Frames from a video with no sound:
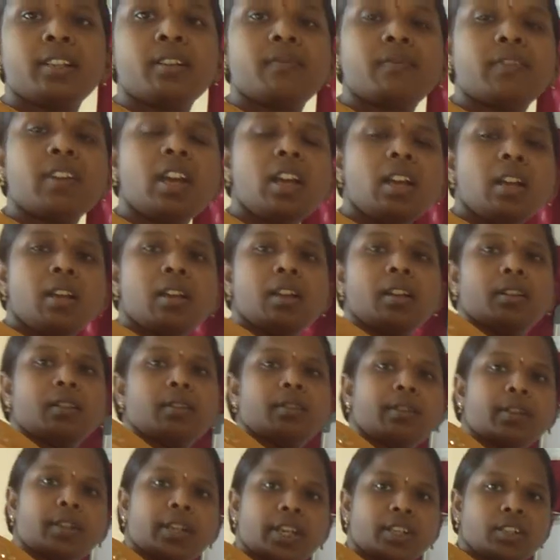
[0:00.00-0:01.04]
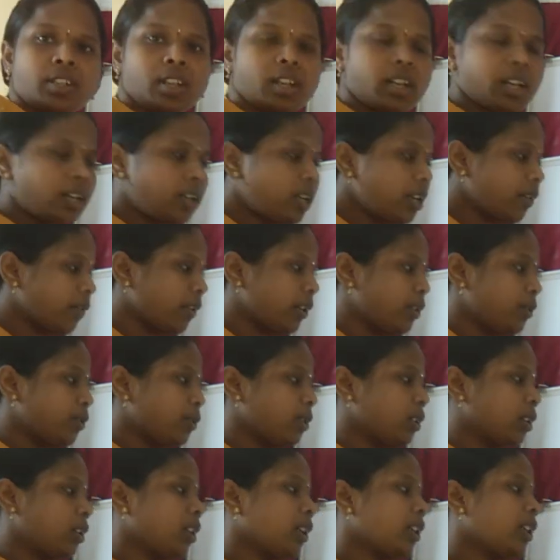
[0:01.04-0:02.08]
of the rotation and
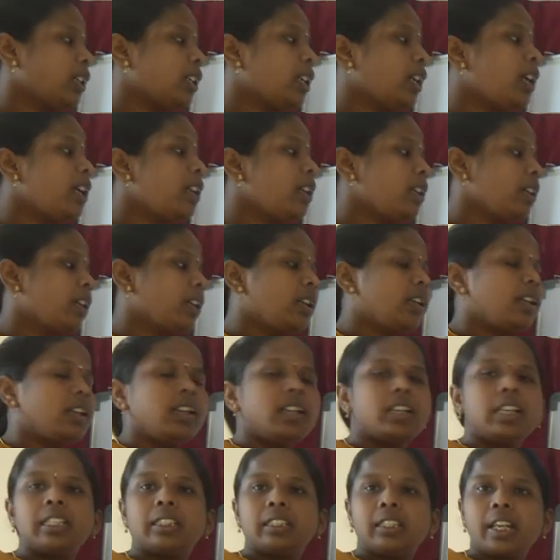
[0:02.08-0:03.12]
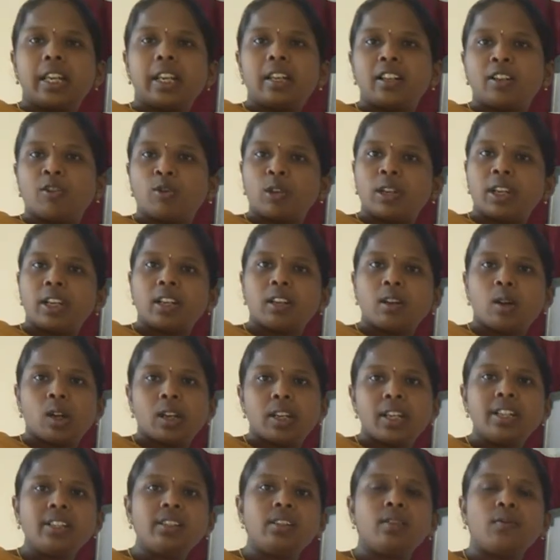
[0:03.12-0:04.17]
revolution. Here it can rotate
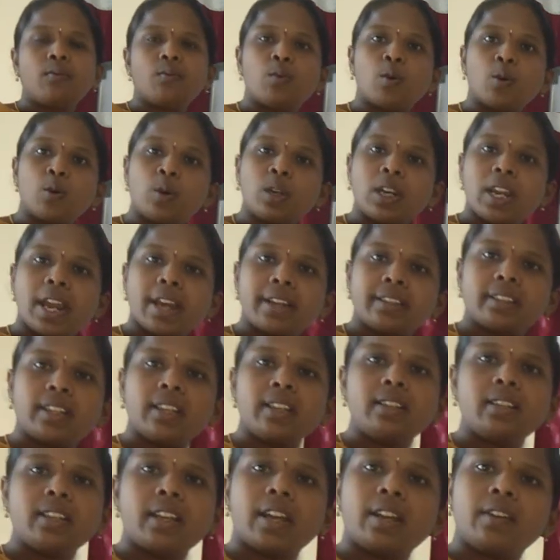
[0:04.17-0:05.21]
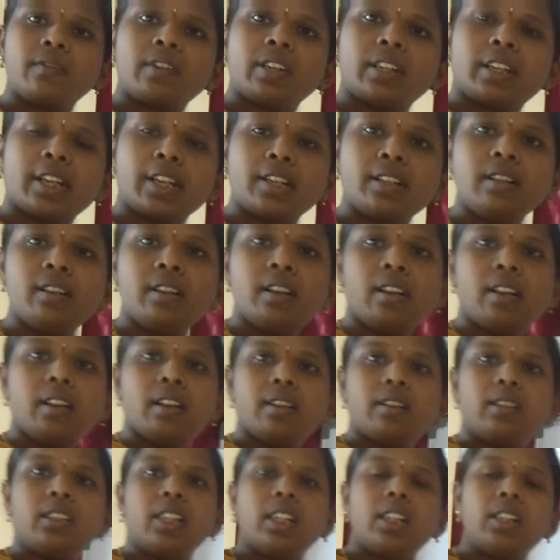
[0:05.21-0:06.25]
on its own axis and we can
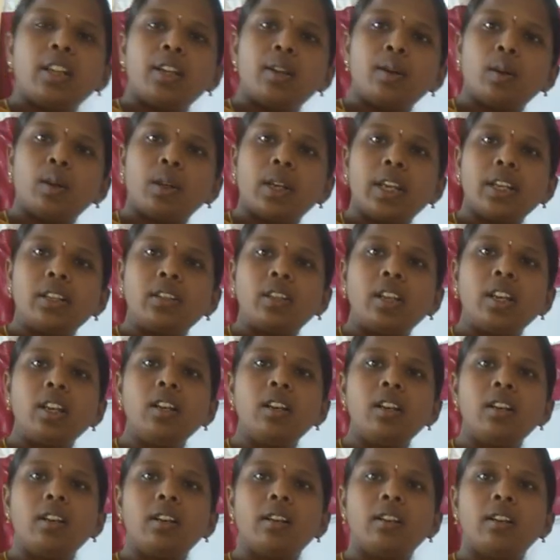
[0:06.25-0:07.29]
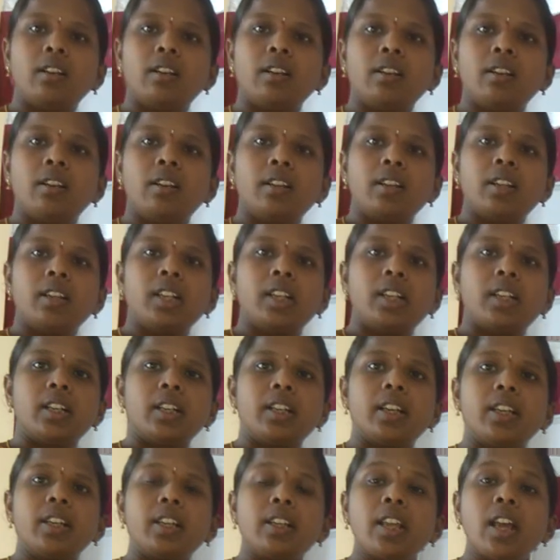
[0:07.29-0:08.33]
see the rotation
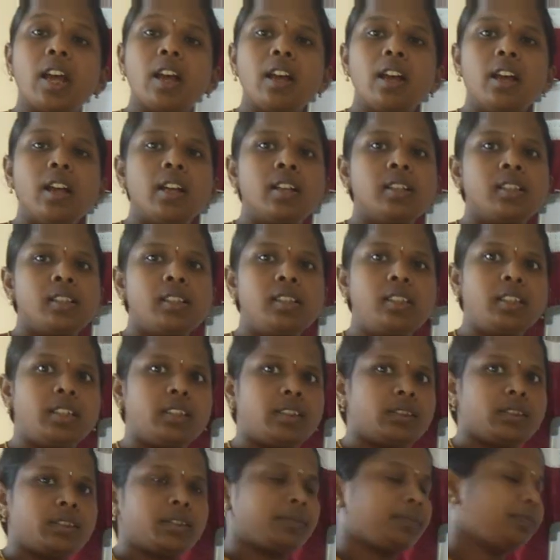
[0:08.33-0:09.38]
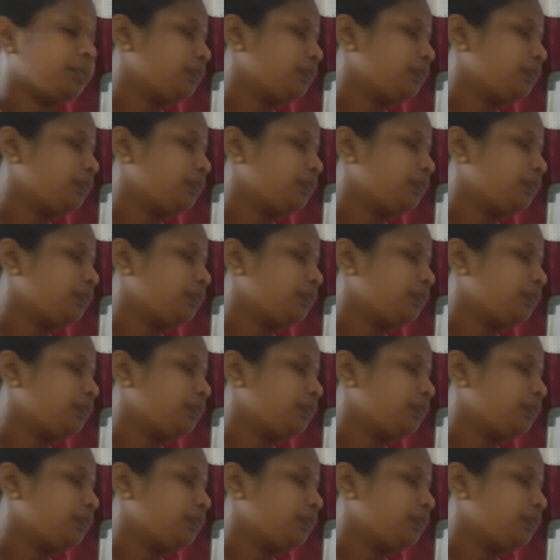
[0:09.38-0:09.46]
in the earth.